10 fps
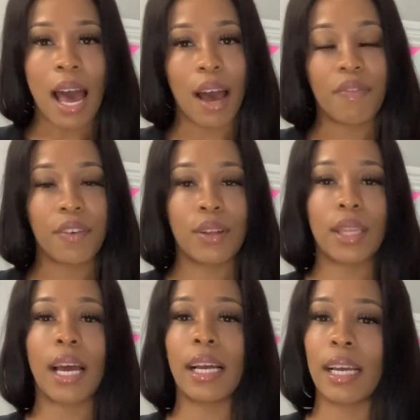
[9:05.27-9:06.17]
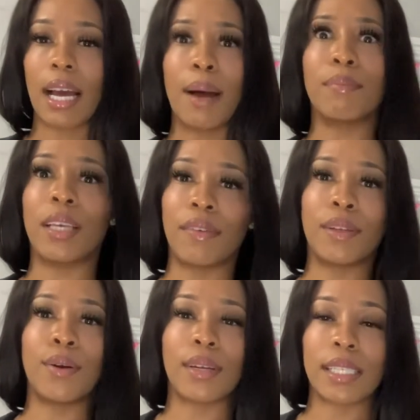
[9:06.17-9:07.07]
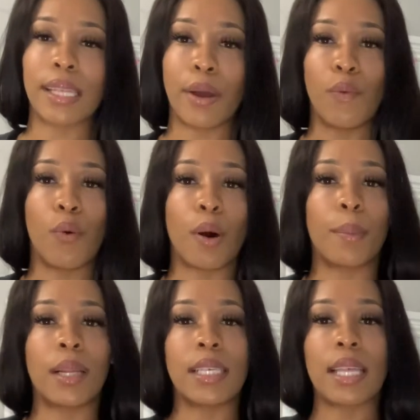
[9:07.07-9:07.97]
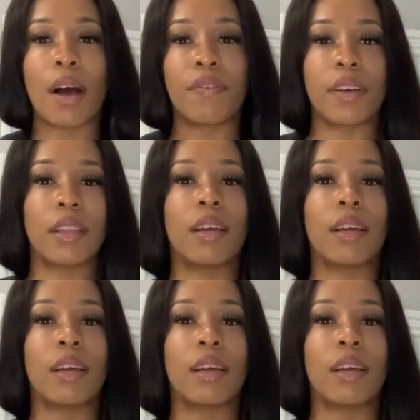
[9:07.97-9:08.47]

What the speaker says: I feel like I'm definitely gonna stay warm in this outfit.